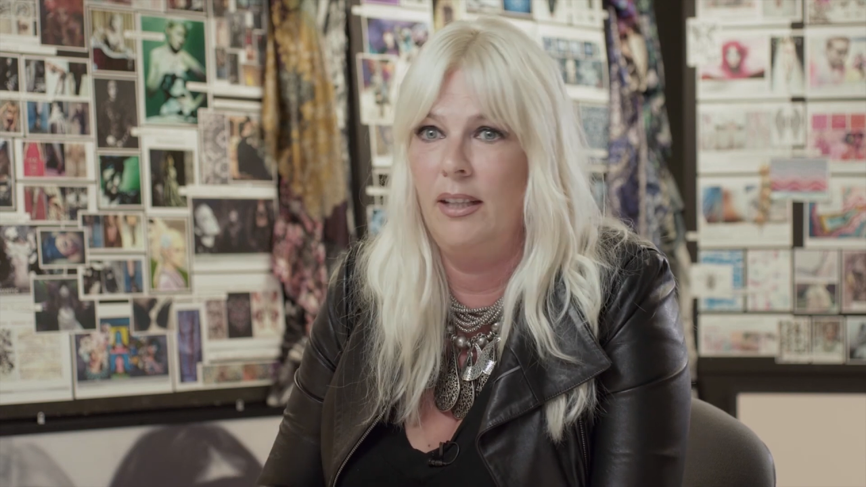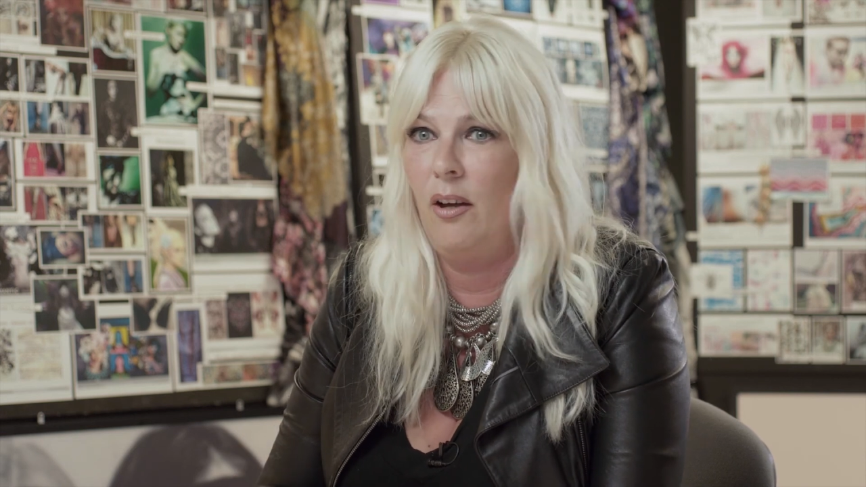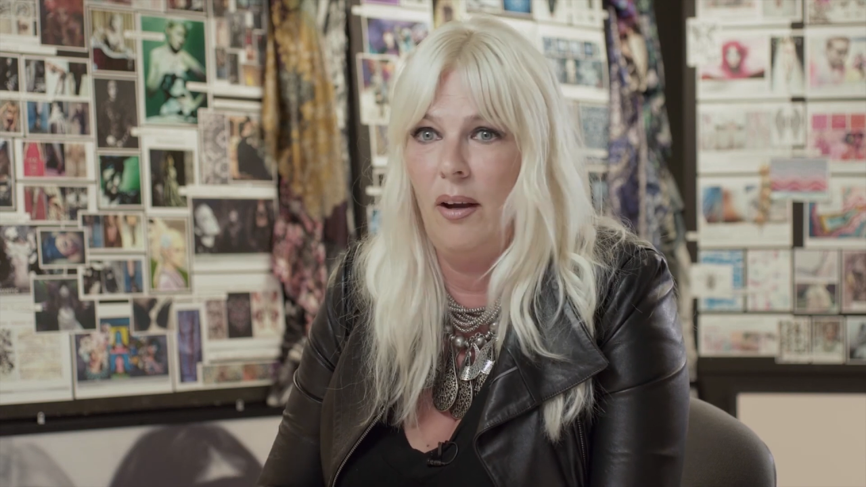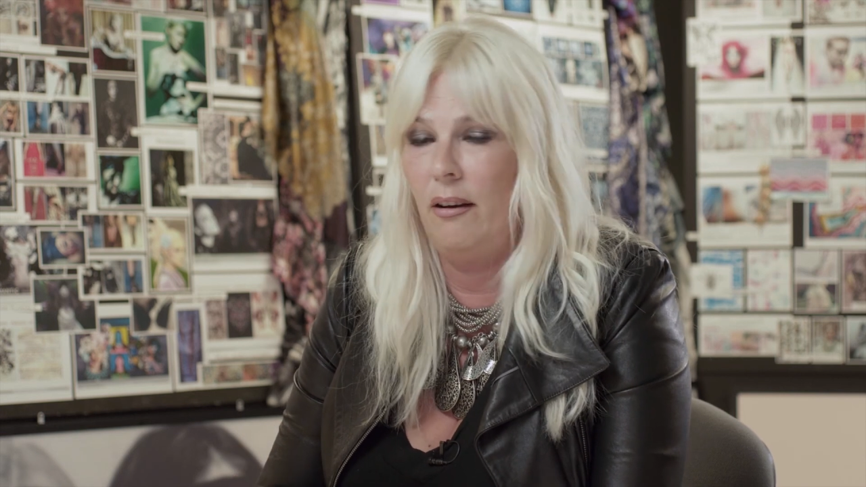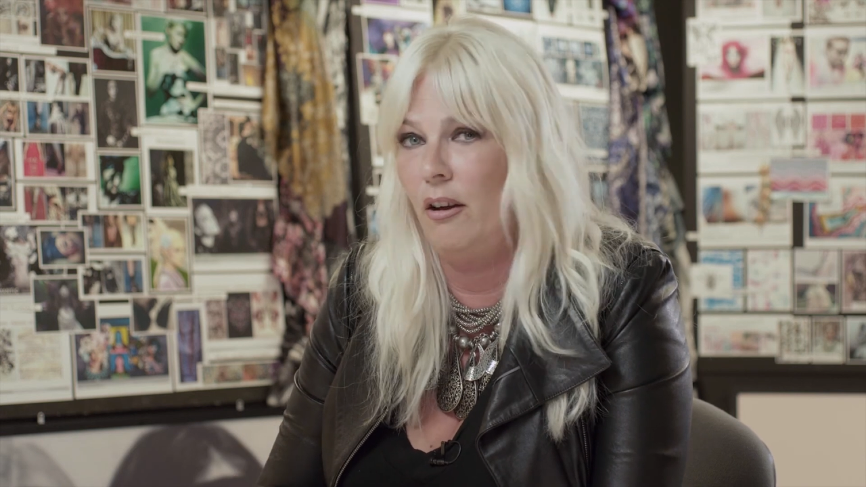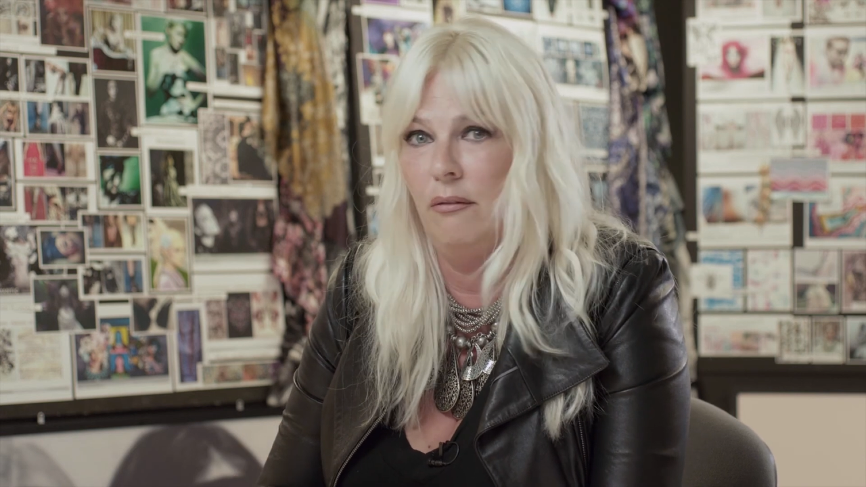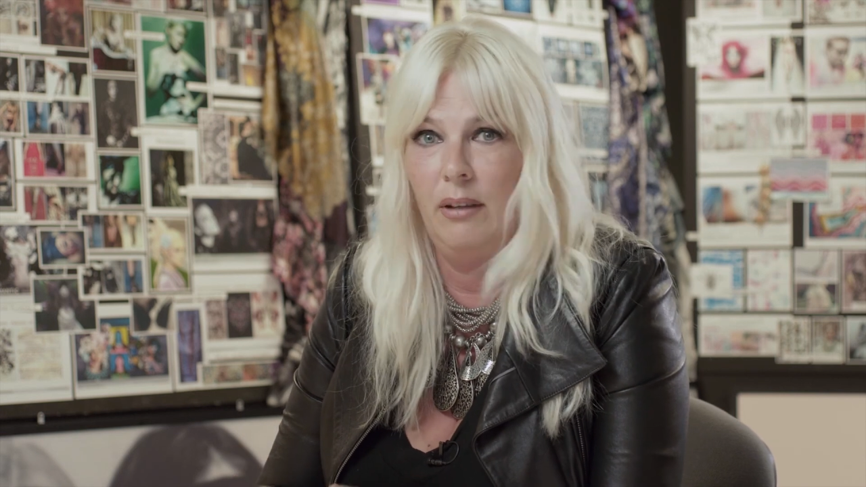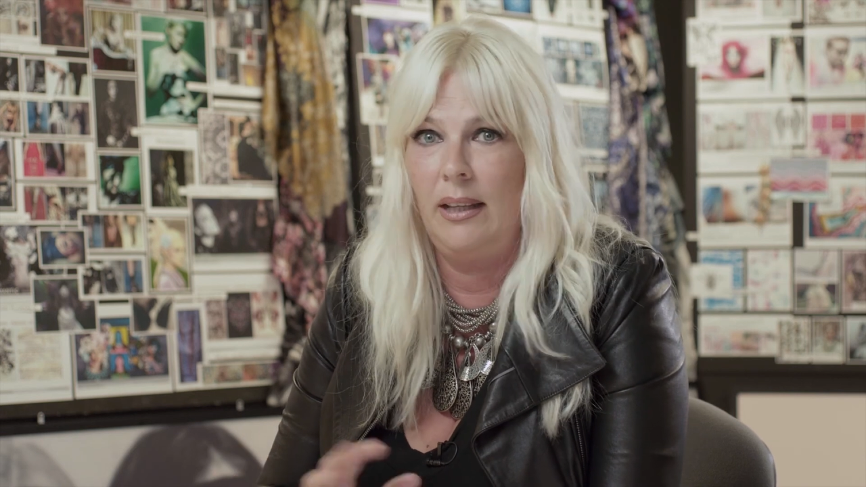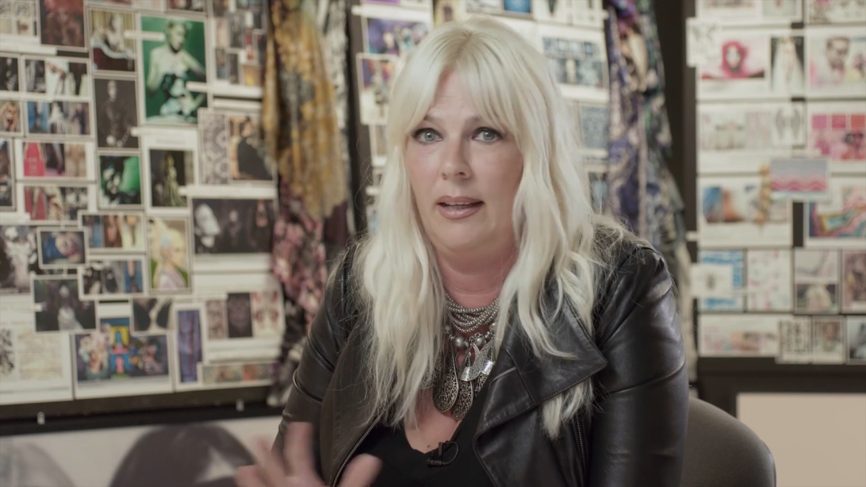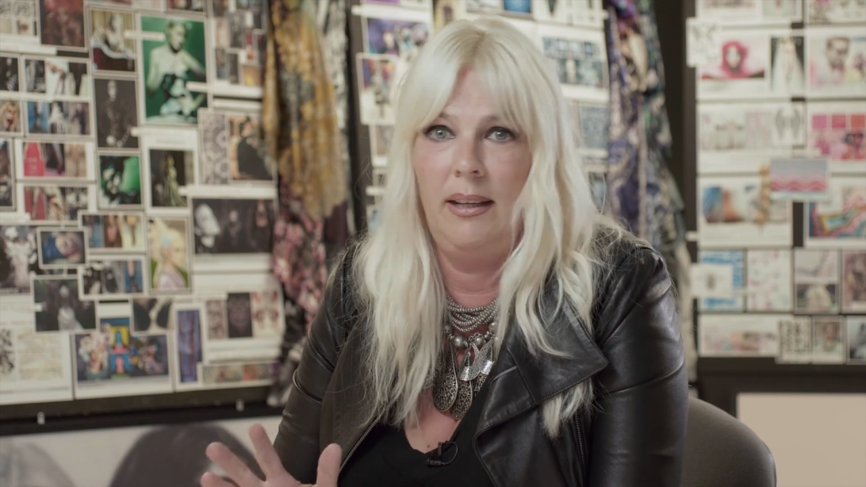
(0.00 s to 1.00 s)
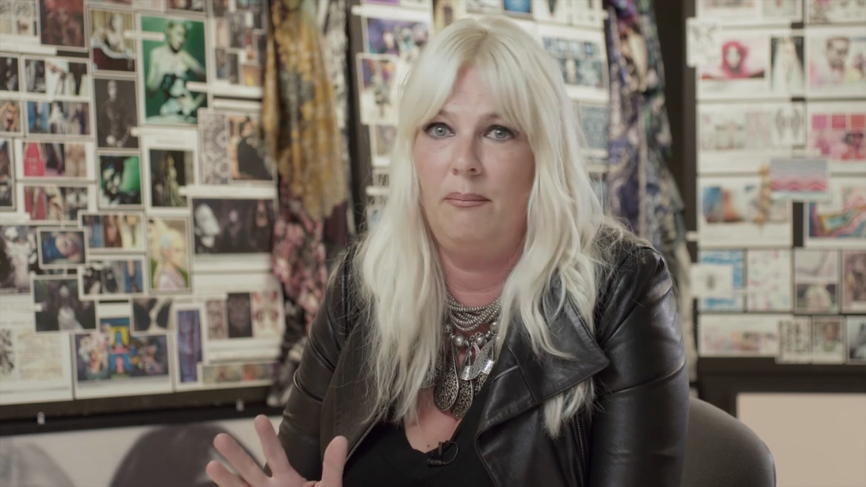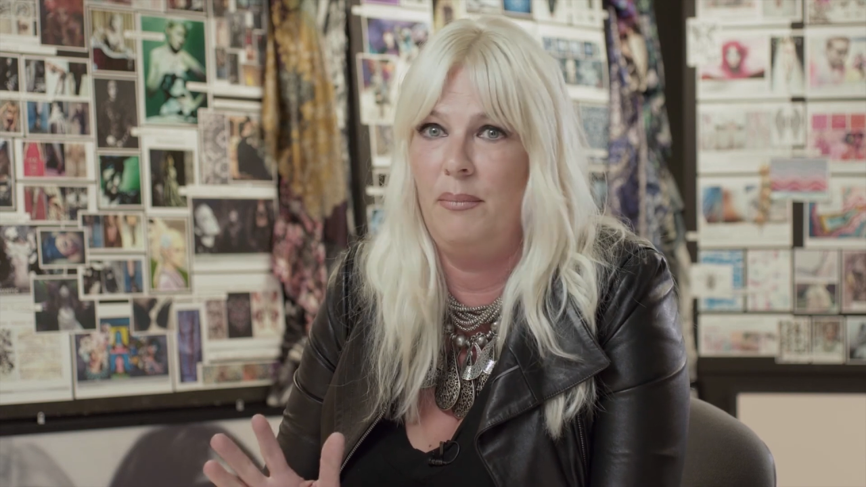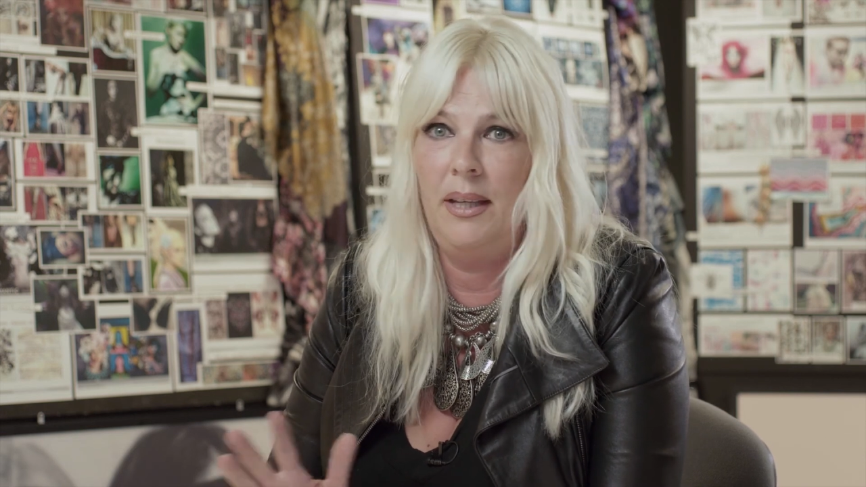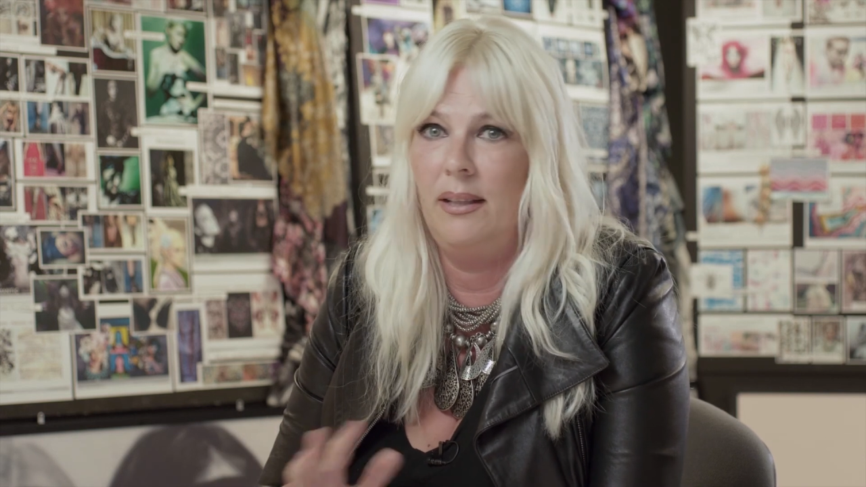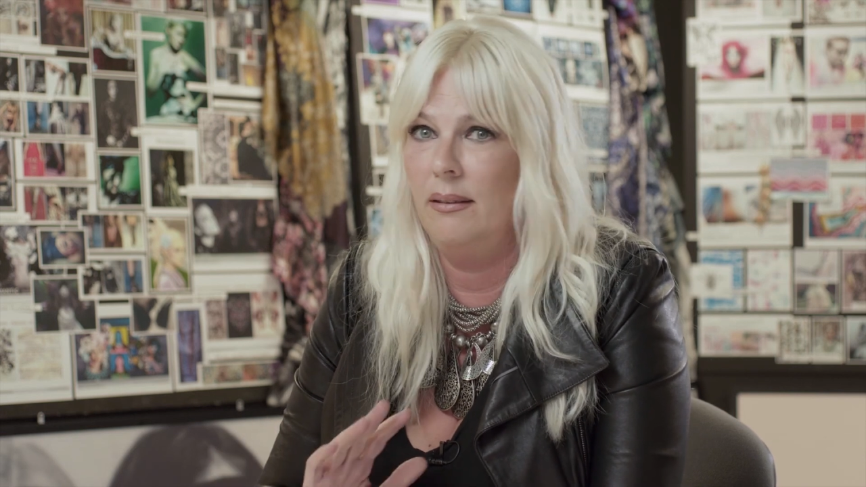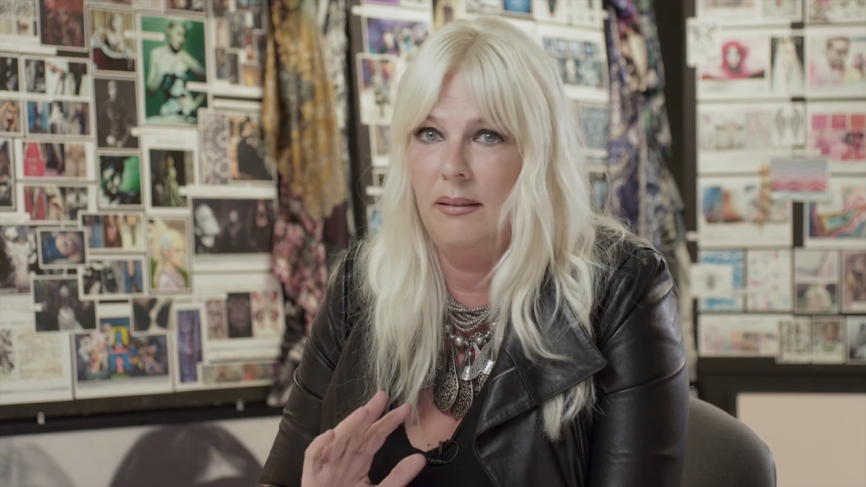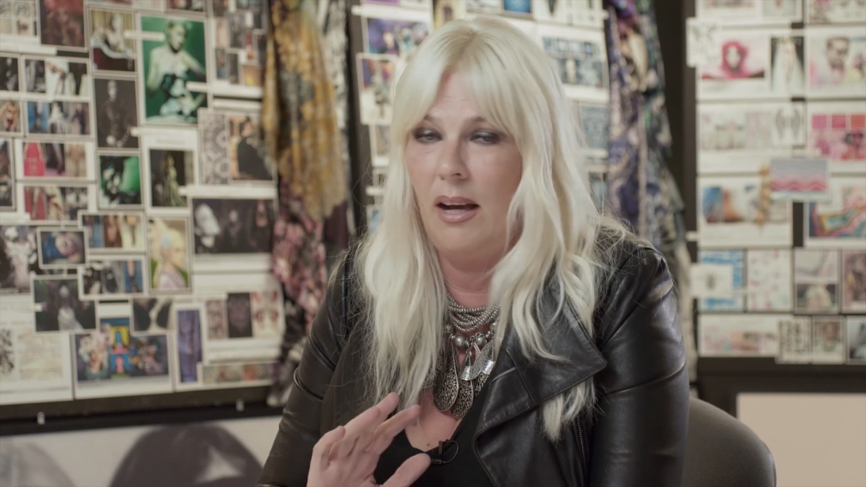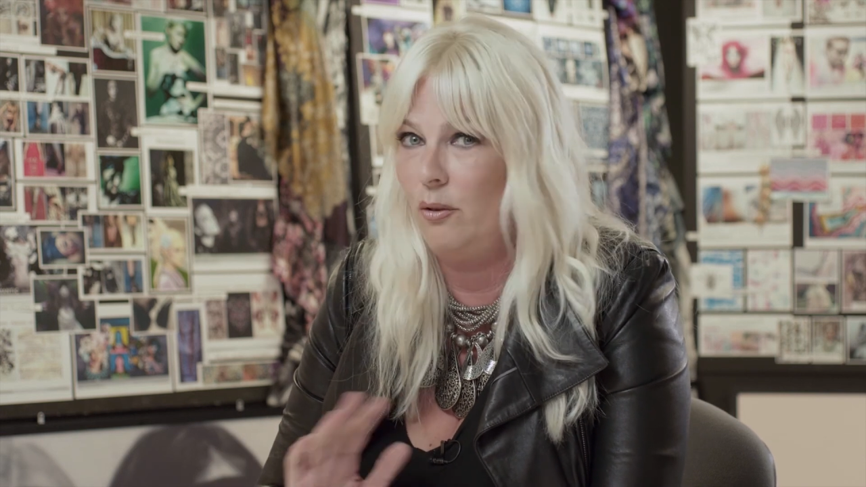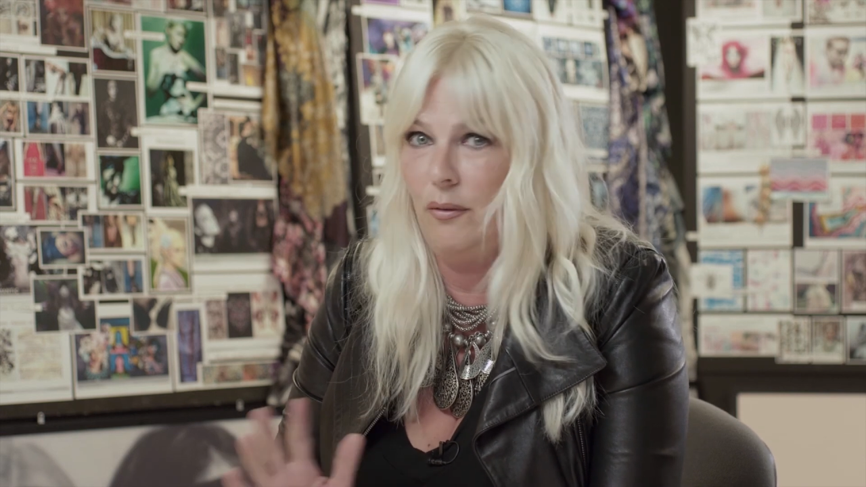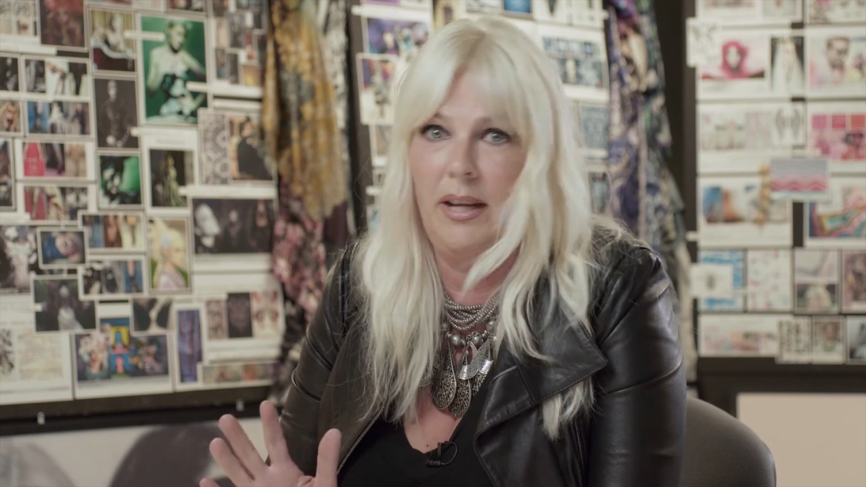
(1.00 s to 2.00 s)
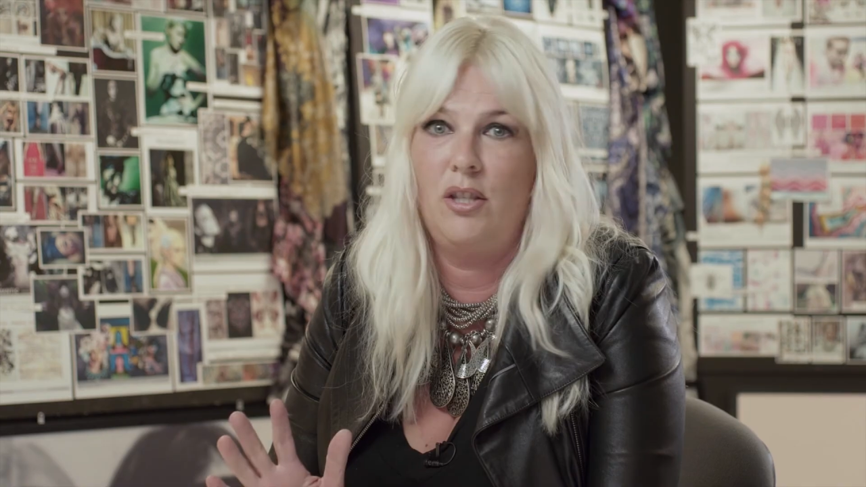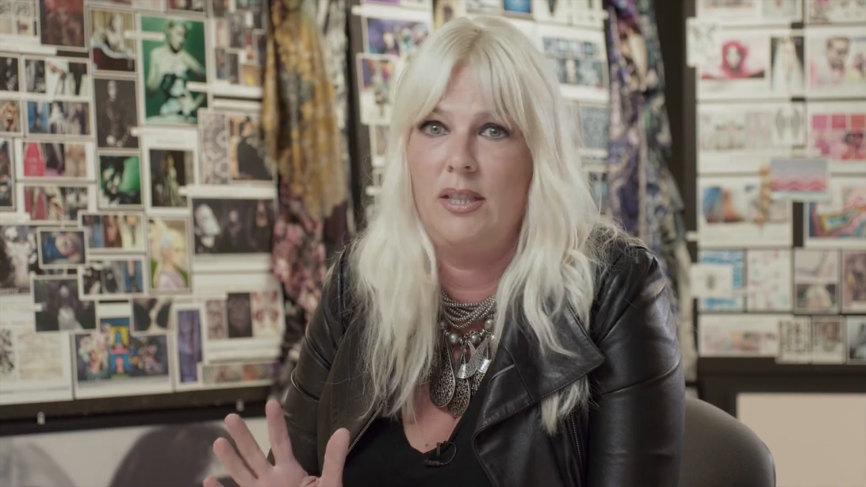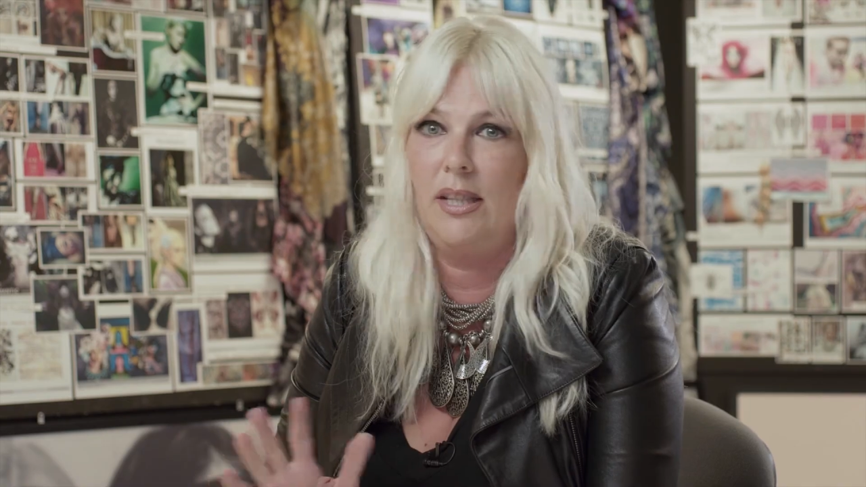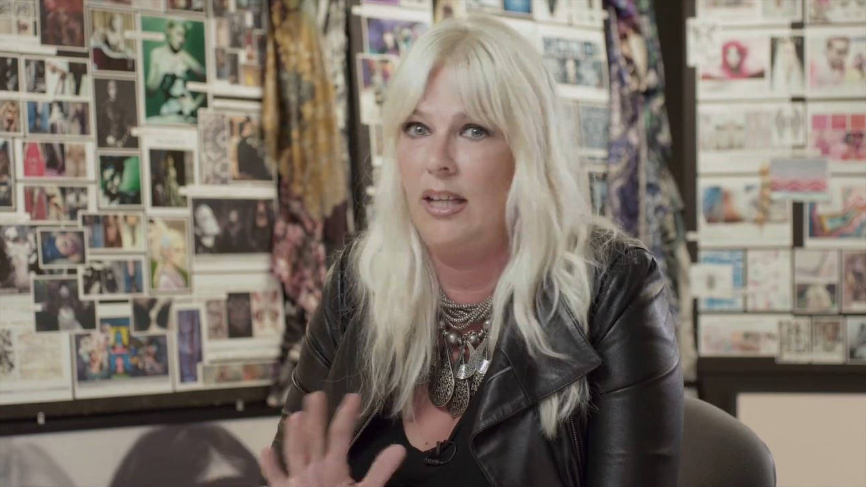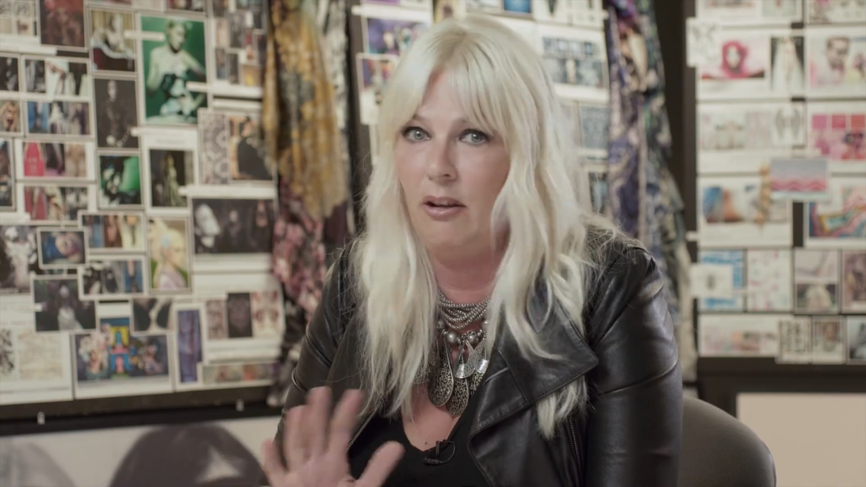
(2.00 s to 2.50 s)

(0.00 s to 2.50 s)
are going to really be outrageously